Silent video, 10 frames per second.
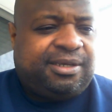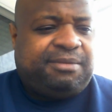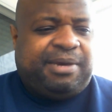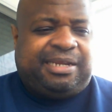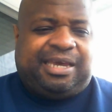
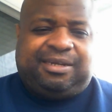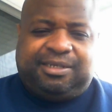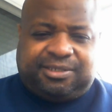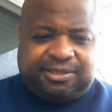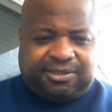Anybody got in
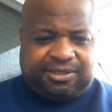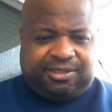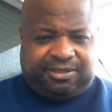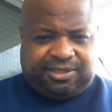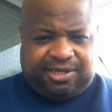there?
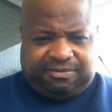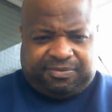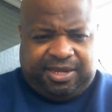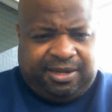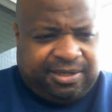It's a
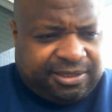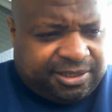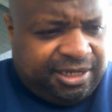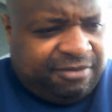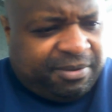good thing that
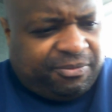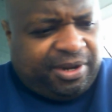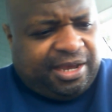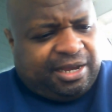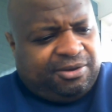Steve
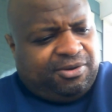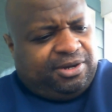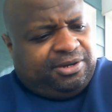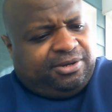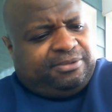McRae got
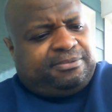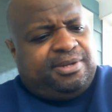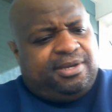going on.